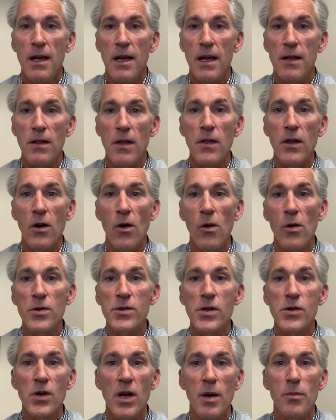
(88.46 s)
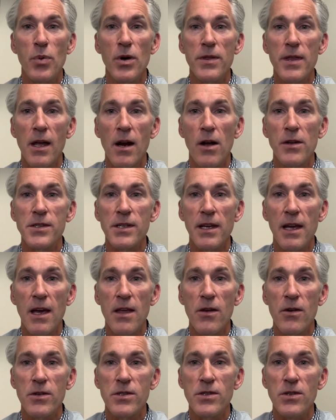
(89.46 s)
And then the goal is to try to put that all
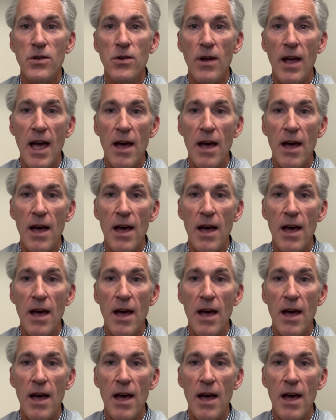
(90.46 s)
together to